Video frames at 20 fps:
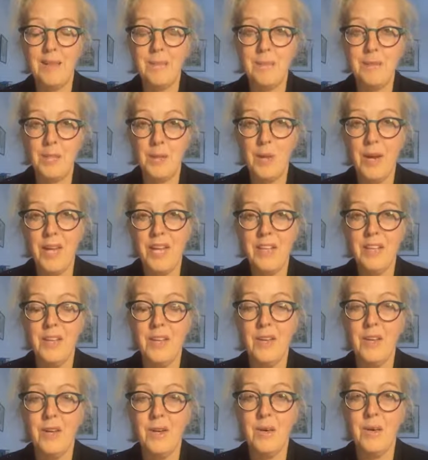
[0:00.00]
between
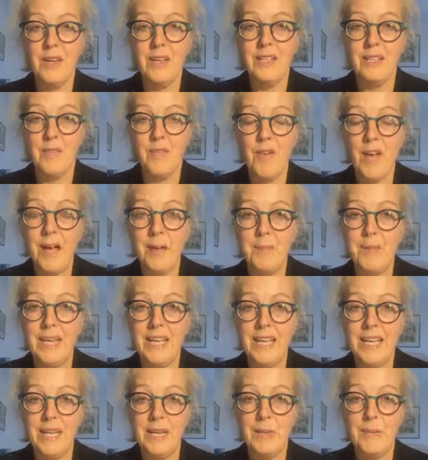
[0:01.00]
you as a
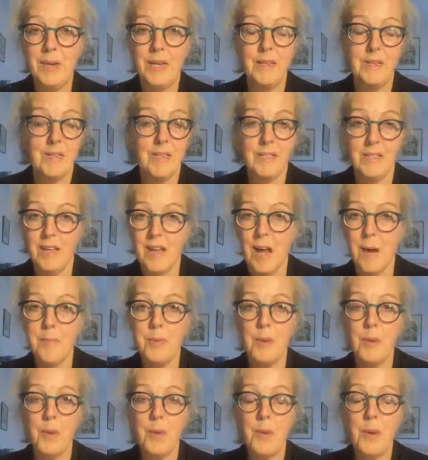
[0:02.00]
family, as a
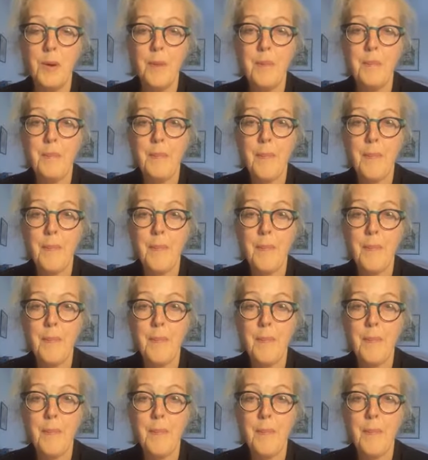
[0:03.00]
couple.